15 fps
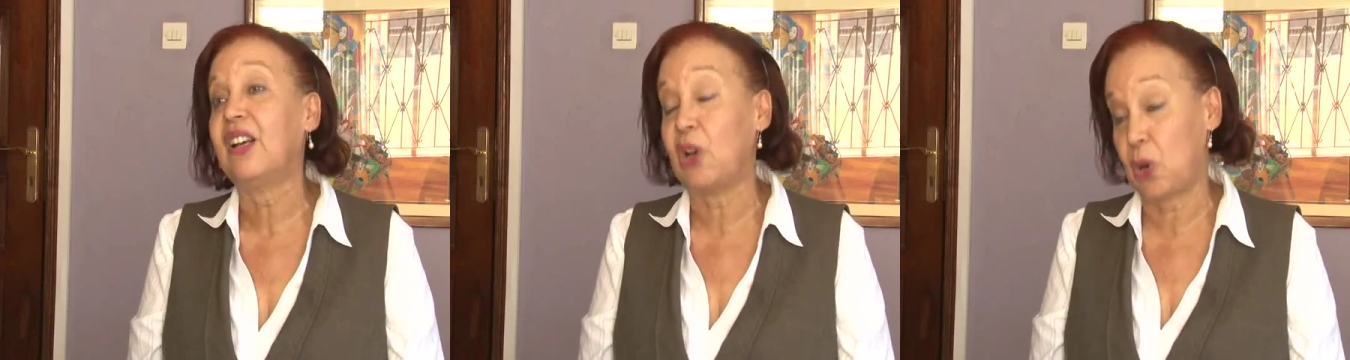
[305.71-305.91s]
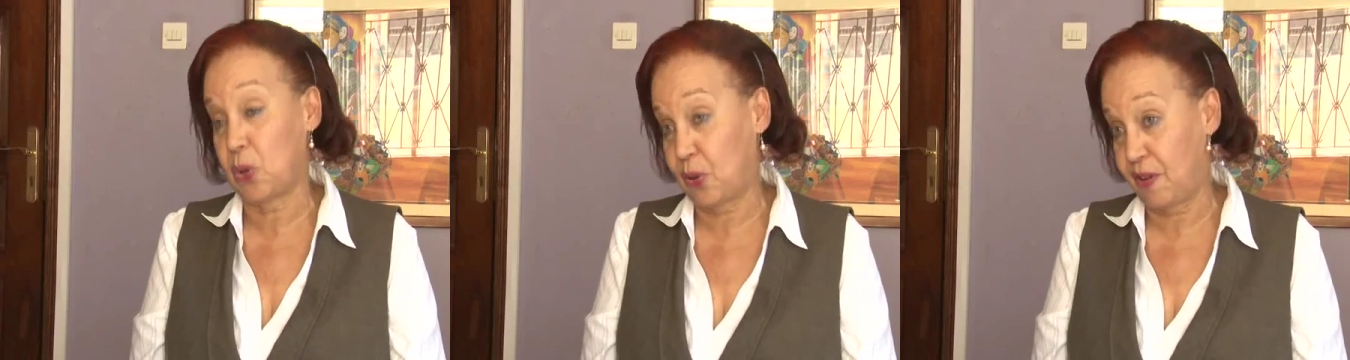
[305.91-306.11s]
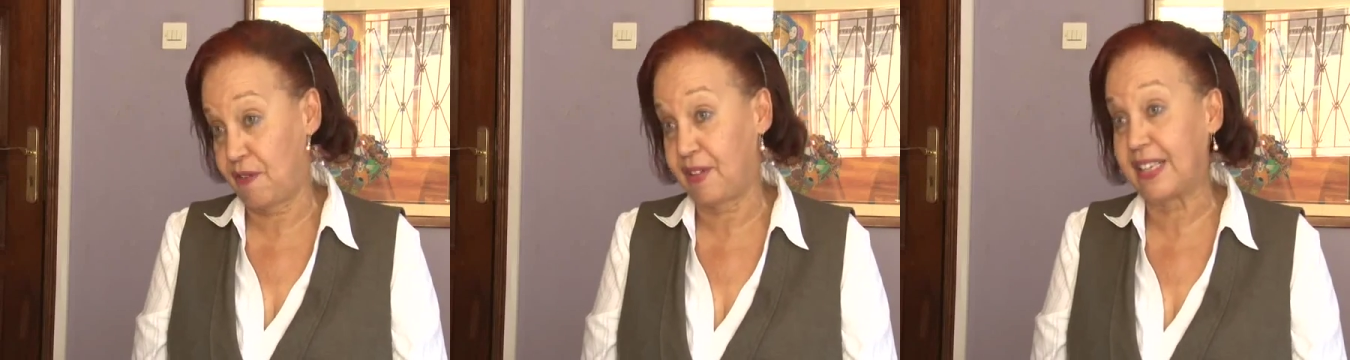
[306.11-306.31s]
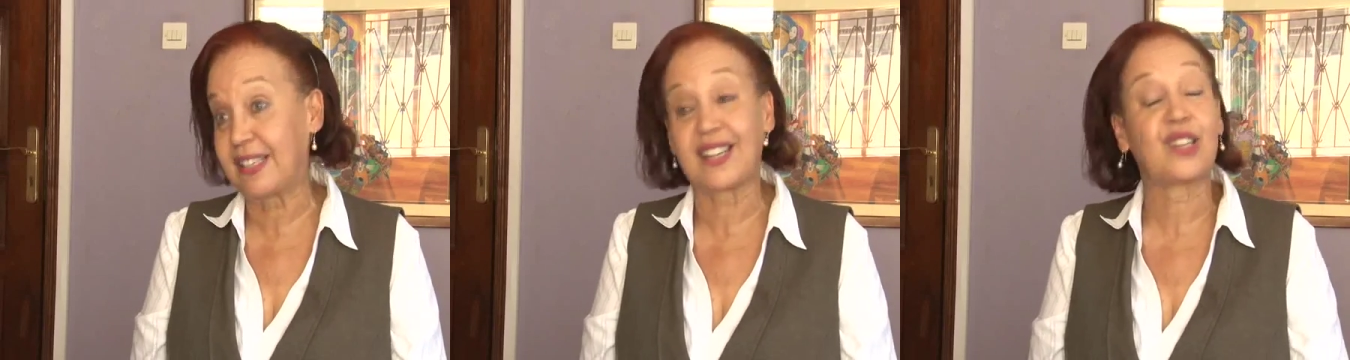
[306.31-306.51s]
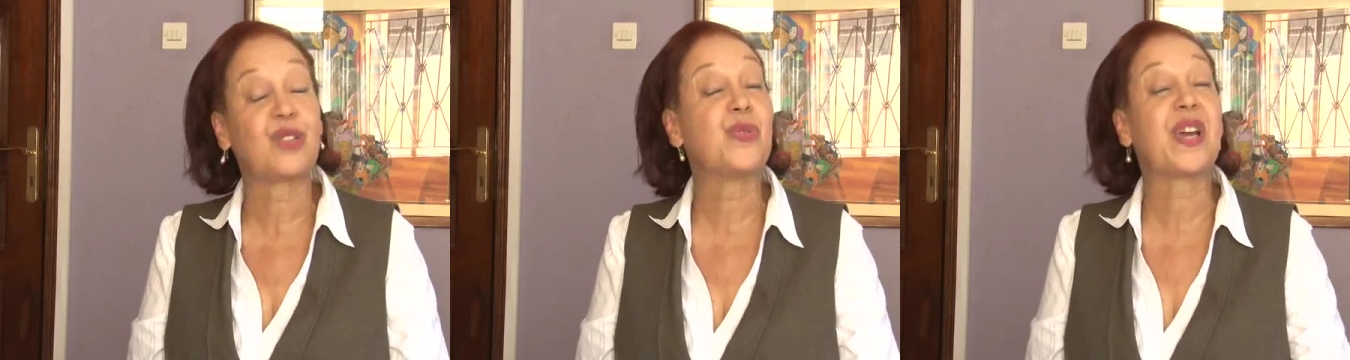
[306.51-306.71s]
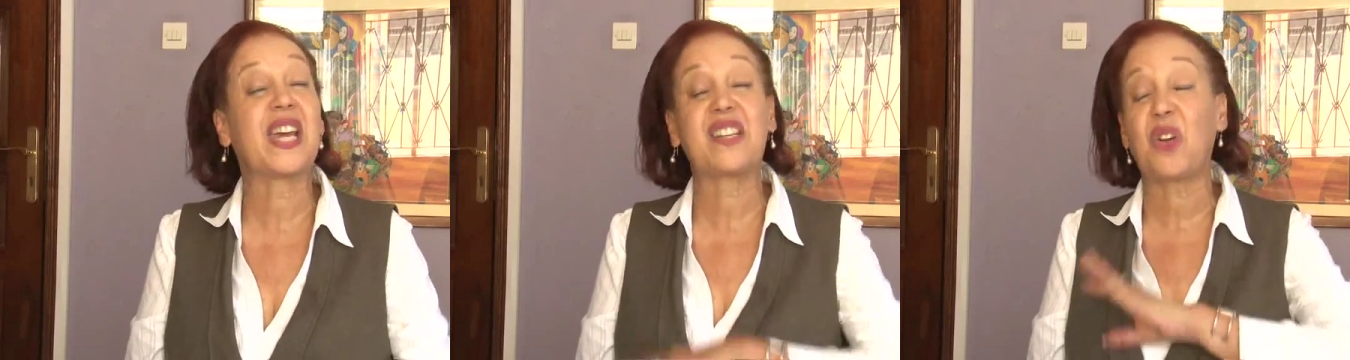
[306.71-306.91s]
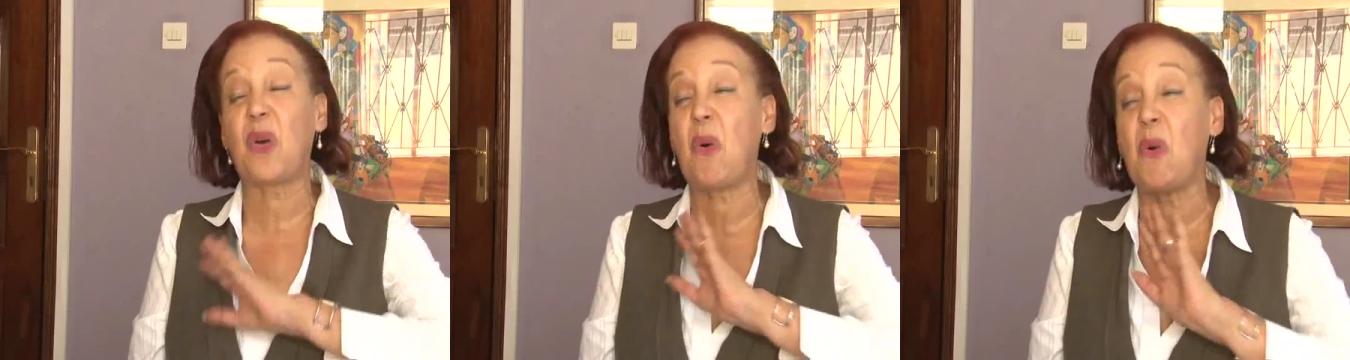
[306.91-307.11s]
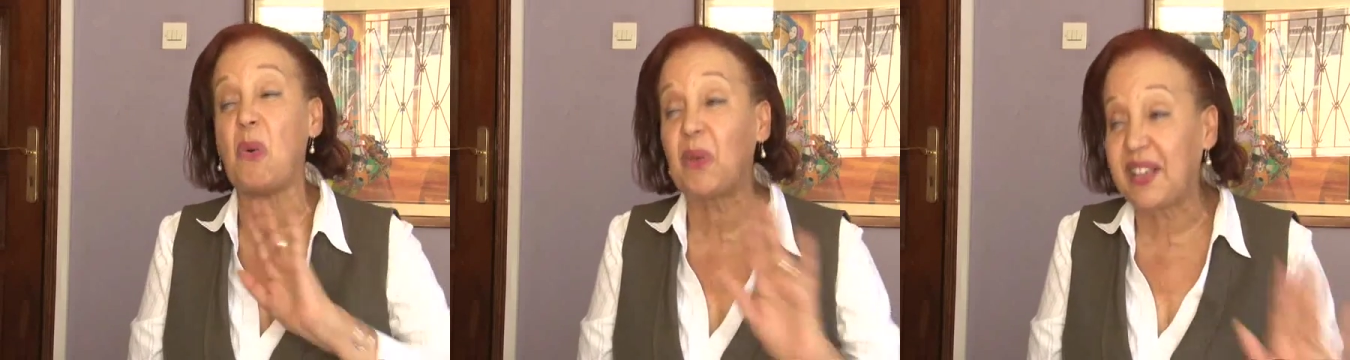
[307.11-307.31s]
local investors who get
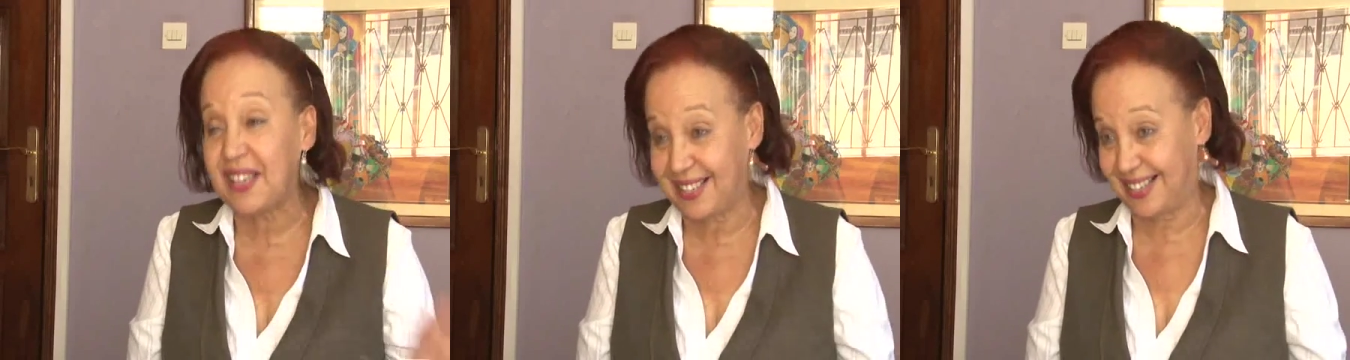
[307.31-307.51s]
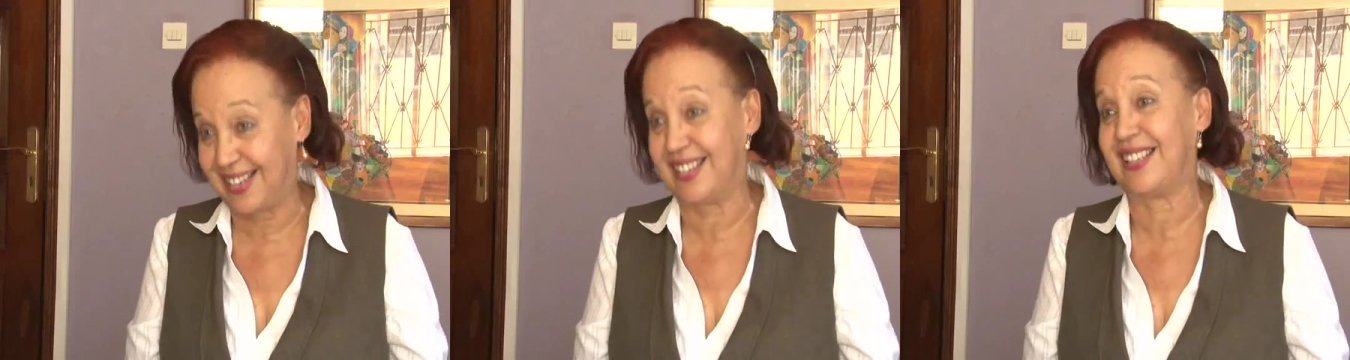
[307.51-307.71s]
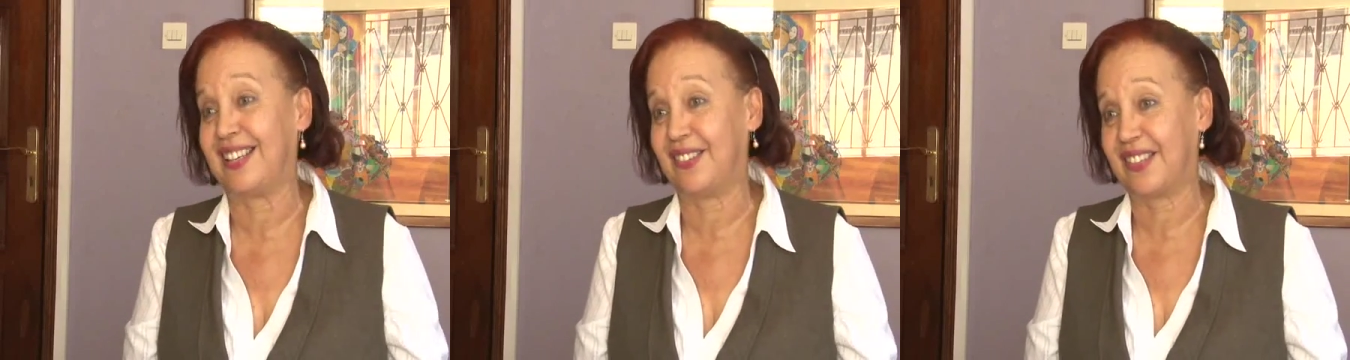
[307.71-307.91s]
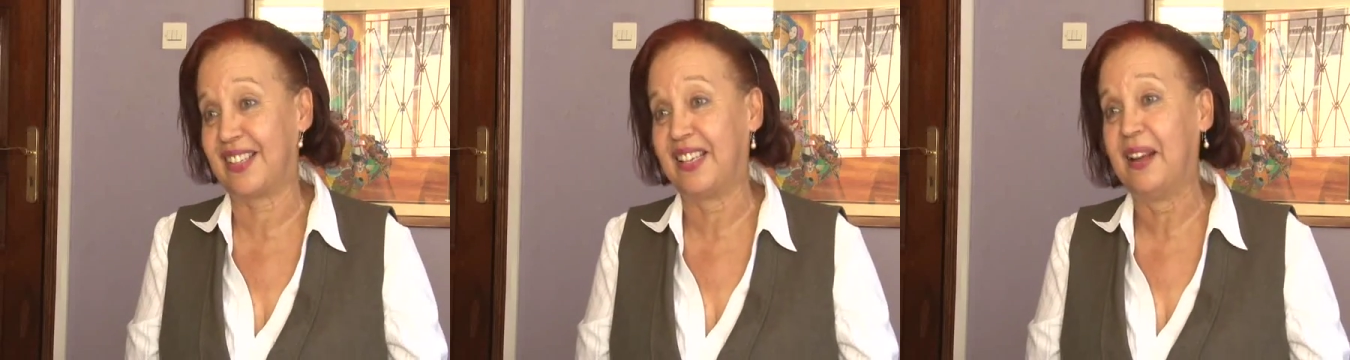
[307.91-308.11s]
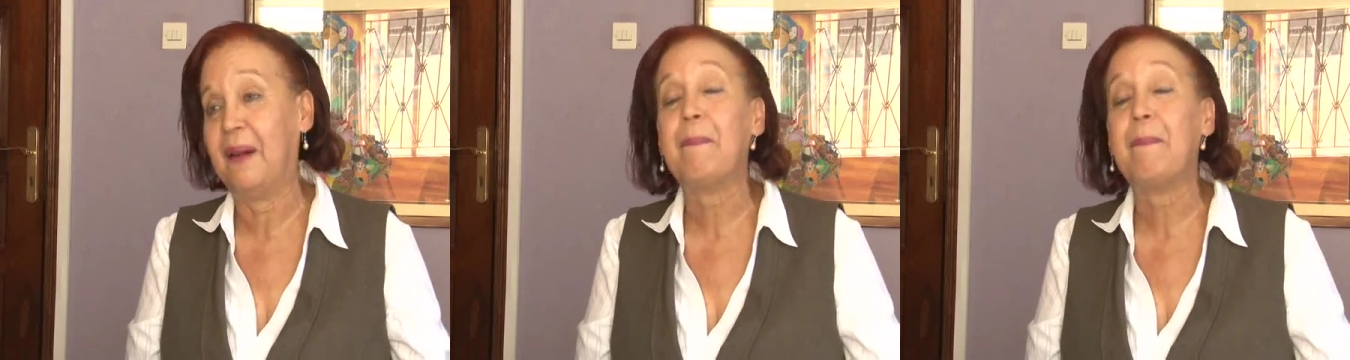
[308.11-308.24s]
all the incentives,